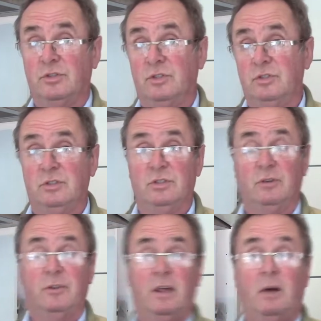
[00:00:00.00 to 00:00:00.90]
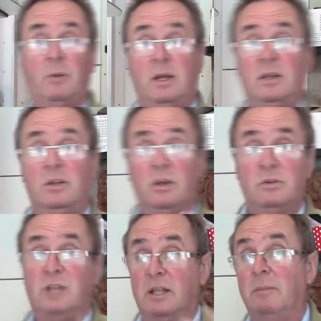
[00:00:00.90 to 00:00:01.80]
ulcers and stuff like that. We can
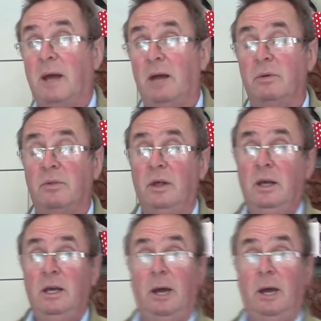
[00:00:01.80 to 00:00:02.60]
use it in the mouth,